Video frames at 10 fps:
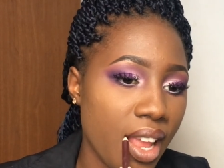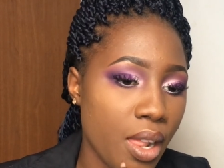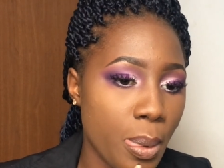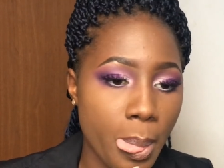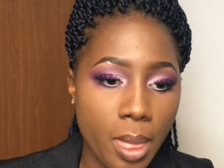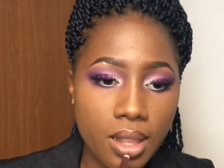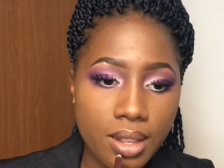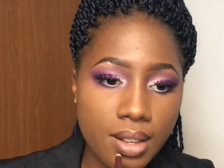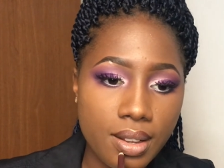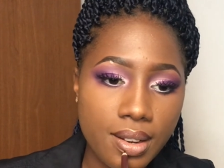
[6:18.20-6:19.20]
um
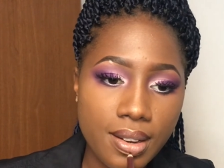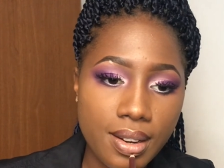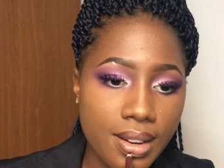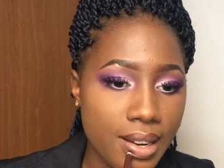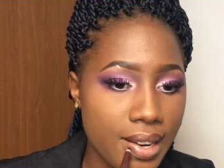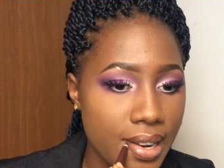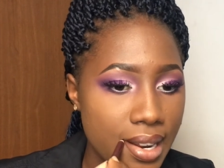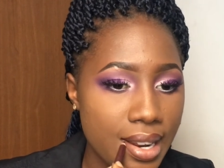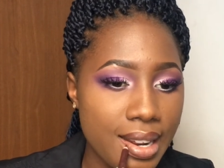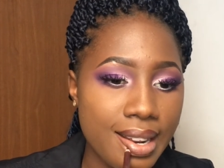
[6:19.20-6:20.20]
a purple lip
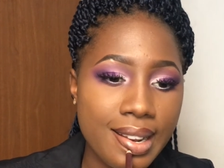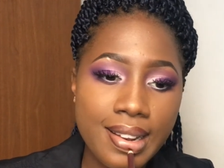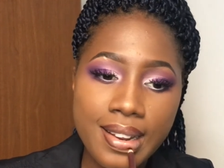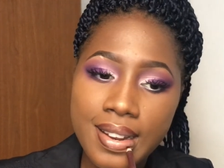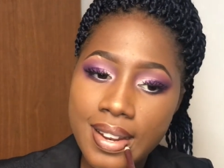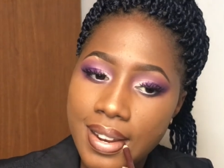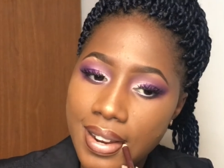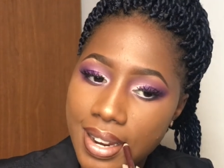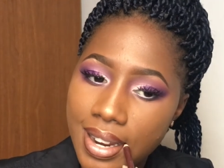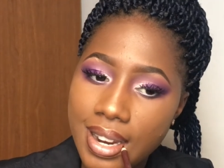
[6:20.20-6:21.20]
liner because i
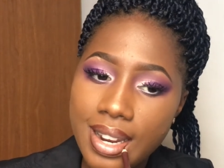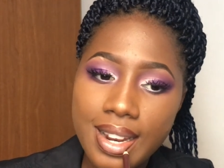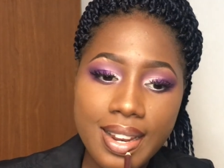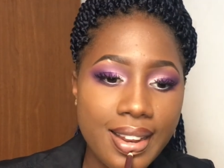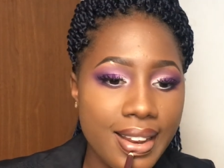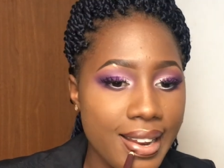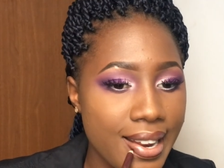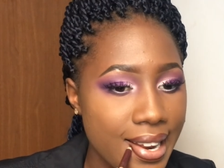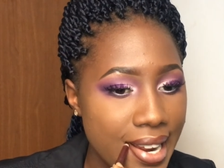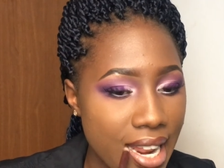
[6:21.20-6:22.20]
believe that if i apply
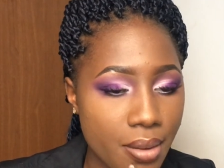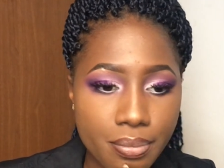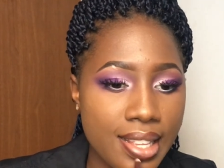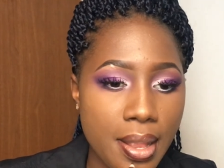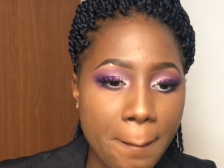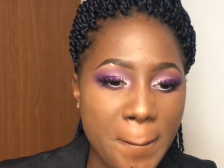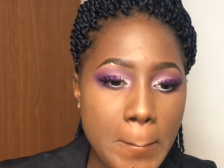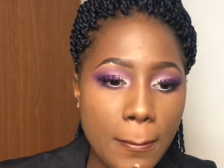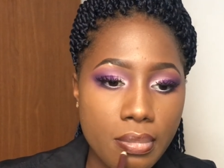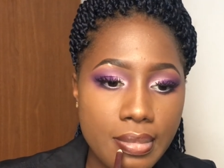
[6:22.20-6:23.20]
only the pink shade
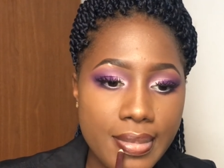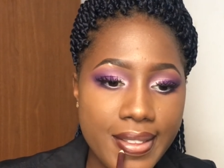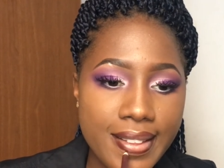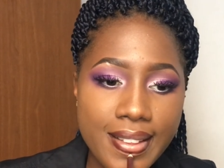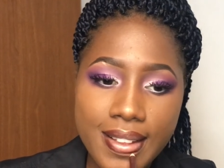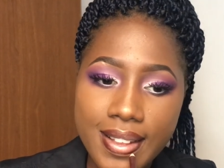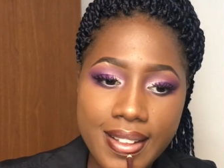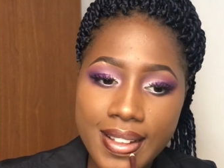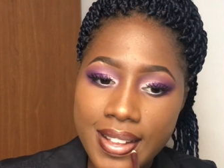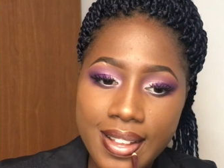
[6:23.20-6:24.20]
it's going to make my
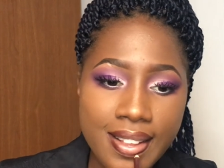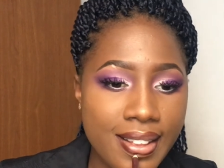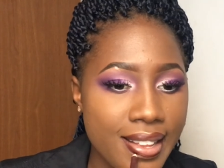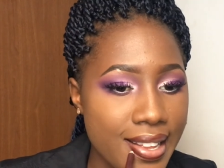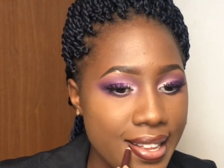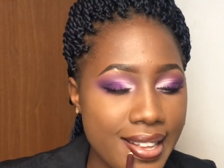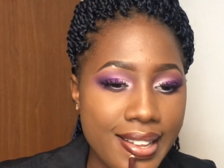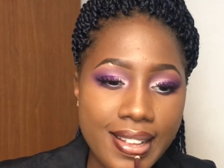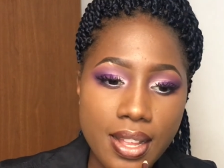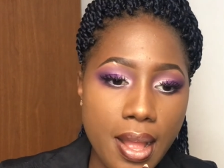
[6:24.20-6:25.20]
you know my lips
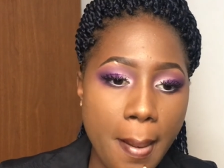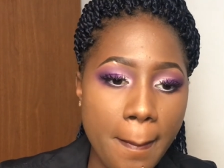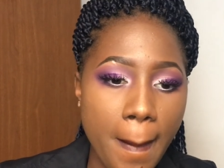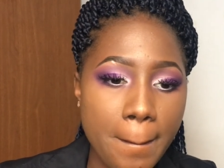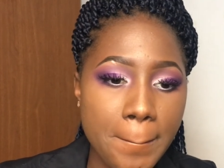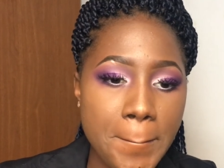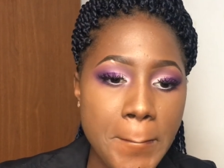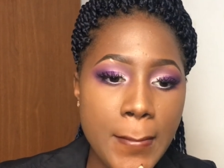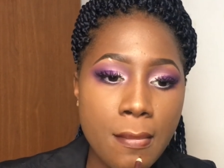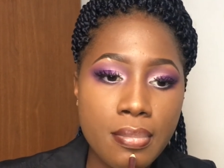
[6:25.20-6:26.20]
look very funny
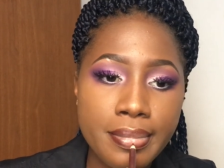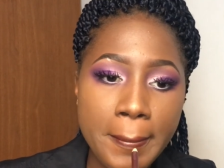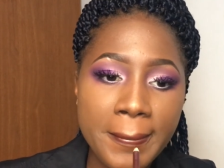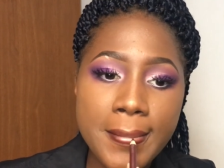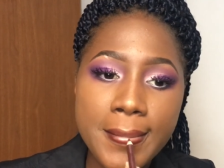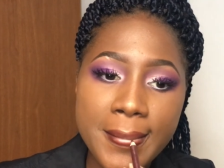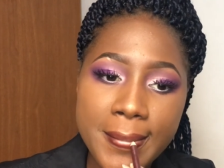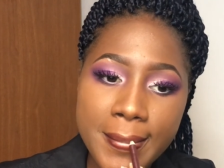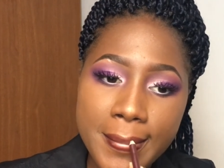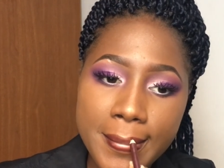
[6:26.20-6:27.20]
so anyways i
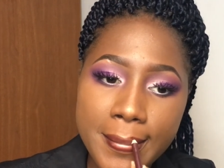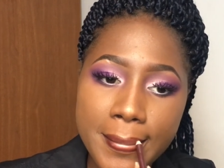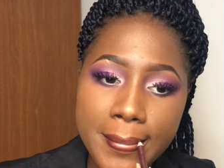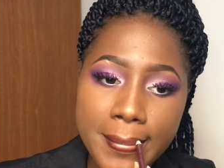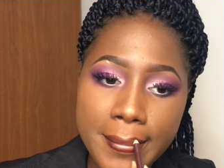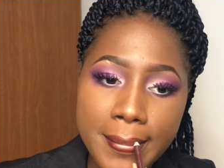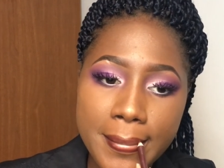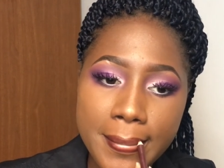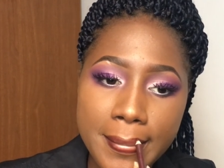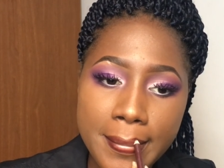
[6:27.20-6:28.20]
just went in
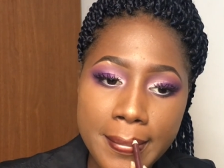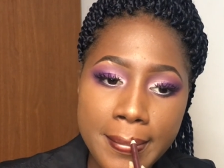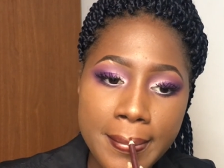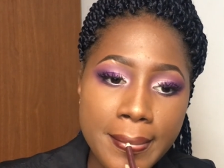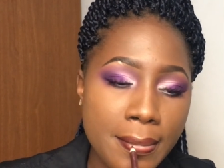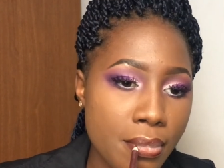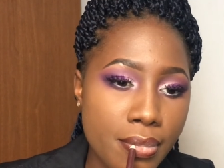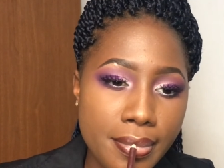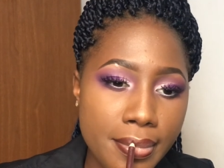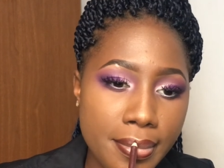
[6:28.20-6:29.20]
with the lip liner
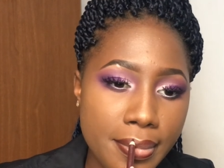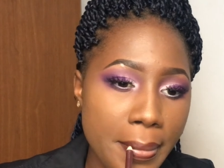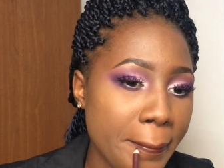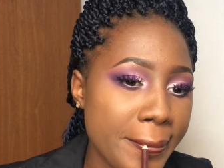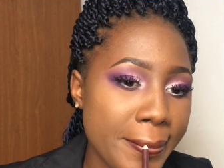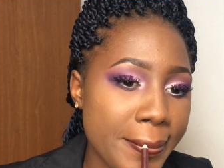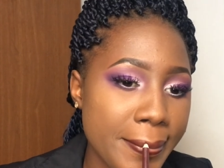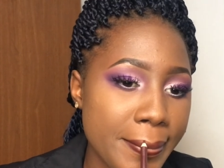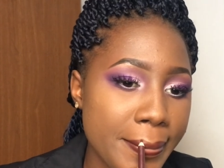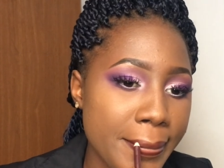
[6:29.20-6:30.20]
first and then i
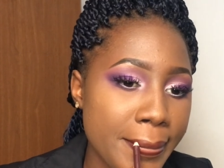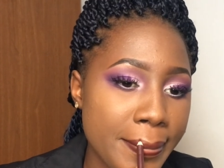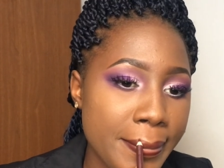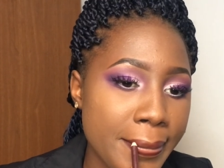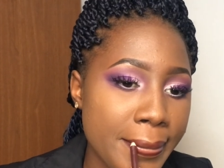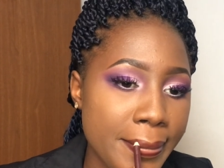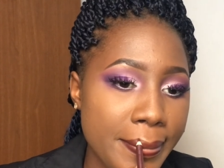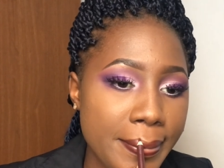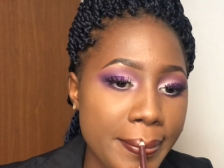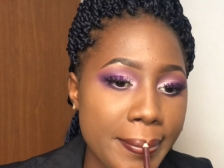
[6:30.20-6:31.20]
went in with the lipstick and
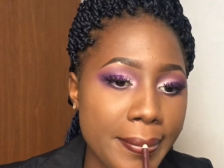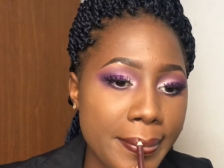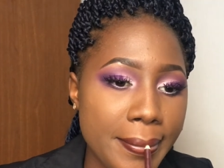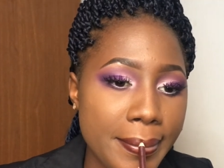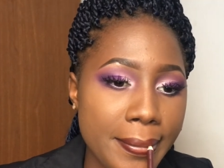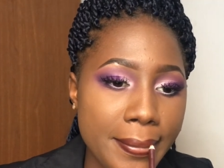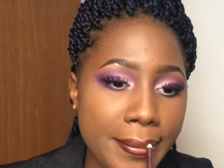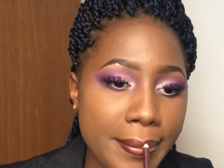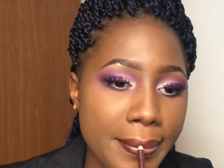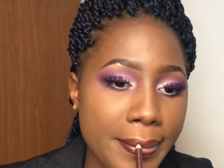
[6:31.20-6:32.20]
you would see what i
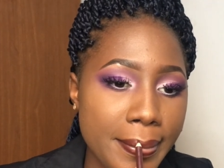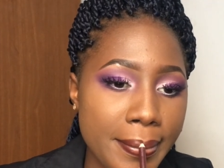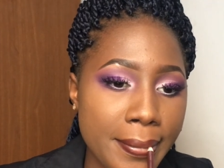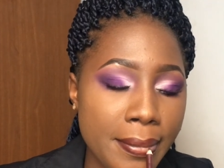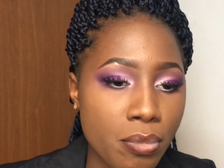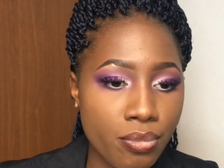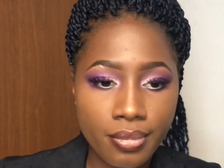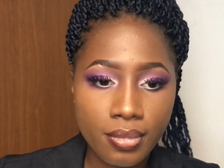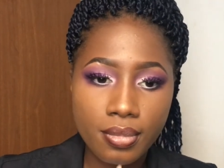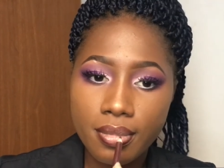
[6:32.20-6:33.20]
meant
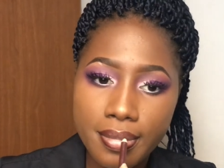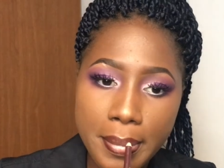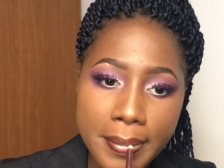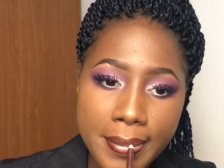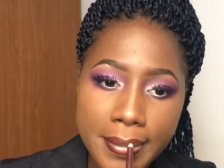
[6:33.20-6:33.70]
it's kind of